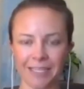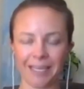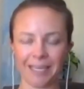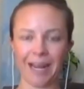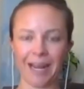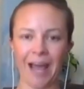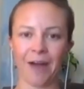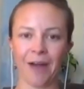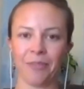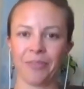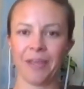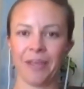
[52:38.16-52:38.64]

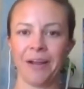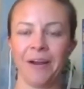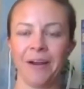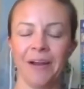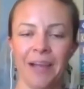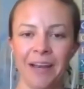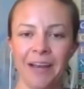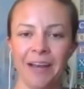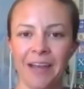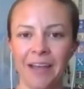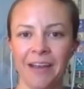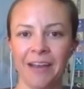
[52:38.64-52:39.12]
out there. And,
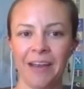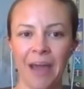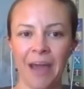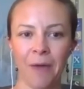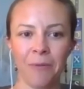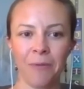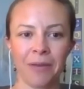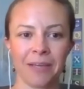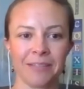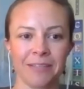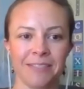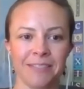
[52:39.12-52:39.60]
and now we
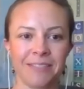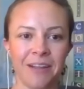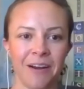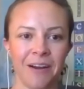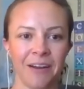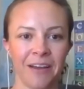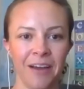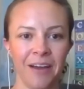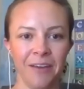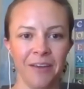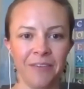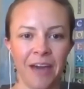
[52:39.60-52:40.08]
can start
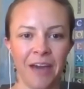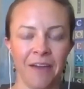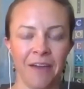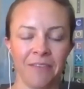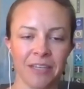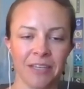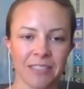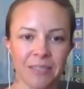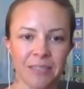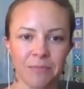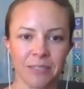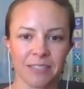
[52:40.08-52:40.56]
kind of having
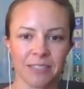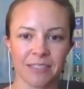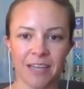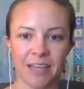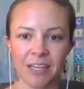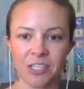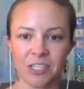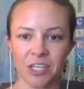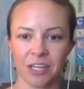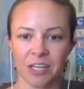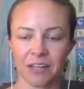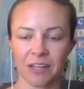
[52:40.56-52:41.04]
some
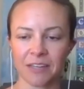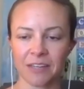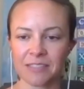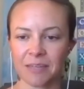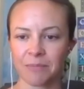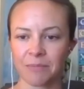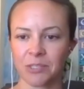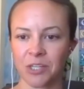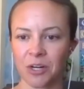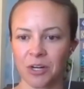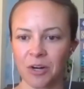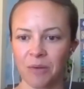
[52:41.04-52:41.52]
discussion because I'm
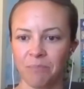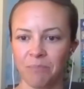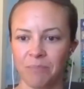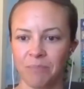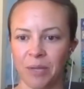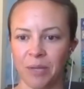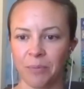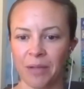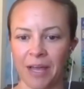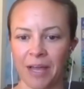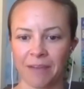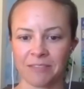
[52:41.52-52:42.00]
sure people
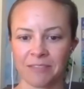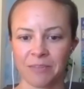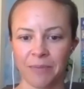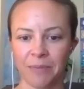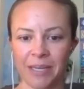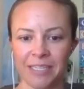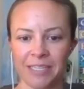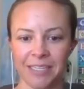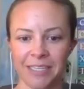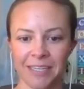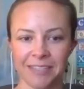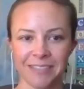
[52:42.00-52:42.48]
have some
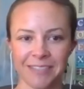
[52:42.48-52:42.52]
ideas.